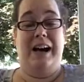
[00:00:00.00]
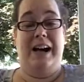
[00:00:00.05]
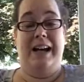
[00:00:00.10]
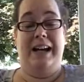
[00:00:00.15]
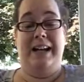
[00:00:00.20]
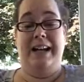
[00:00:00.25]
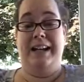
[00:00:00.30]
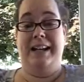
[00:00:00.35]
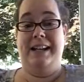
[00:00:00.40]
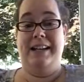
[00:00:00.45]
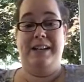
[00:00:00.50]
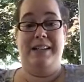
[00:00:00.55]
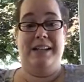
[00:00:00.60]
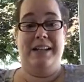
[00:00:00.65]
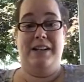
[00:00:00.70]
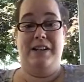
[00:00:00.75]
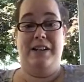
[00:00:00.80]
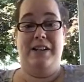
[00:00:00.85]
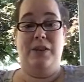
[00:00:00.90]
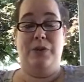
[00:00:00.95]
I
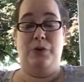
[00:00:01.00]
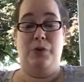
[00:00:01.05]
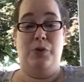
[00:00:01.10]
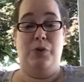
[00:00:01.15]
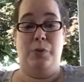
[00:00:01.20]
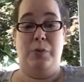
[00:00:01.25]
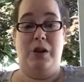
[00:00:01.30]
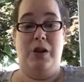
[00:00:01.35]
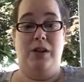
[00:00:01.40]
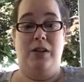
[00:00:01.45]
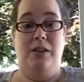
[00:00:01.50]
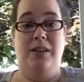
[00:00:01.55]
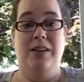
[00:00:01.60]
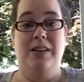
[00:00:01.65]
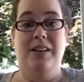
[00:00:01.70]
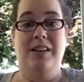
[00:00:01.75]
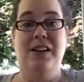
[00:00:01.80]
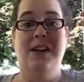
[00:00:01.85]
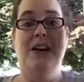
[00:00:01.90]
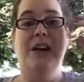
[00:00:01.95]
need to get through them all.
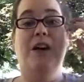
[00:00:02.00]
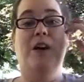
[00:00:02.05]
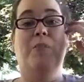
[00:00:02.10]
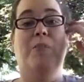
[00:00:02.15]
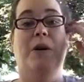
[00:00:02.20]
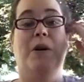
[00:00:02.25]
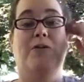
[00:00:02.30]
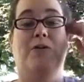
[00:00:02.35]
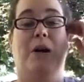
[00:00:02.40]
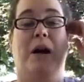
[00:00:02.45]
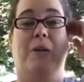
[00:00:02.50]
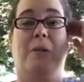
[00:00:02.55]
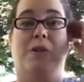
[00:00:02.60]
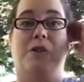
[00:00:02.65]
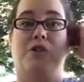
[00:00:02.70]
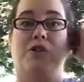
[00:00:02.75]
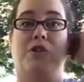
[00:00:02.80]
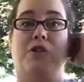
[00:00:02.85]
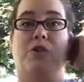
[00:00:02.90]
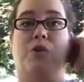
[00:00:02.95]
But if I were
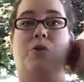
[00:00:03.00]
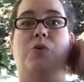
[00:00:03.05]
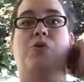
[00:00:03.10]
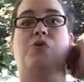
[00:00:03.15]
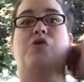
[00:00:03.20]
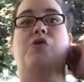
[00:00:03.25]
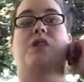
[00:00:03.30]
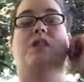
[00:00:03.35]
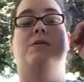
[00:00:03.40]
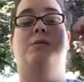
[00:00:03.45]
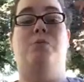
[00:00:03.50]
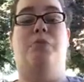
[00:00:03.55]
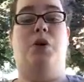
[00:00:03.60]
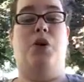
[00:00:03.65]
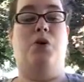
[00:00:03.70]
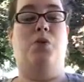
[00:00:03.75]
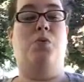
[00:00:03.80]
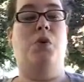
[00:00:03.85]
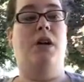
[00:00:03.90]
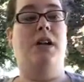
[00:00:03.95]
to just
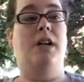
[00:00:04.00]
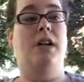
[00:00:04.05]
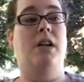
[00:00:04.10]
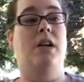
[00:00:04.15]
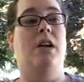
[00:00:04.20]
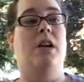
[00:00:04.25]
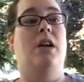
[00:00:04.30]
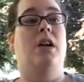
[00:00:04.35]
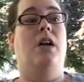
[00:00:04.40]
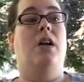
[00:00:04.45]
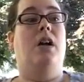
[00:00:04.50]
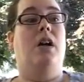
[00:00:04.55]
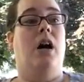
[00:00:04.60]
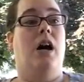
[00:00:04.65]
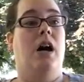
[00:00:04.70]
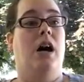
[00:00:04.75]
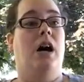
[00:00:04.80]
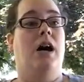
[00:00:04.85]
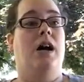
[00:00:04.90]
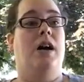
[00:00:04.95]
burn one,
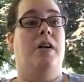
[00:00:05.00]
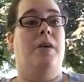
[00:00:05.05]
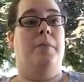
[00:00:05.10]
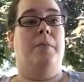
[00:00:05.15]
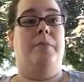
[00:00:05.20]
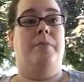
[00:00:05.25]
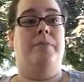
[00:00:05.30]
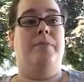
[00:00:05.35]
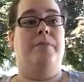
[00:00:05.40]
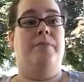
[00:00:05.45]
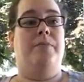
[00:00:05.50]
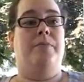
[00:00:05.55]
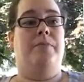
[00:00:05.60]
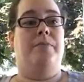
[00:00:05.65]
burn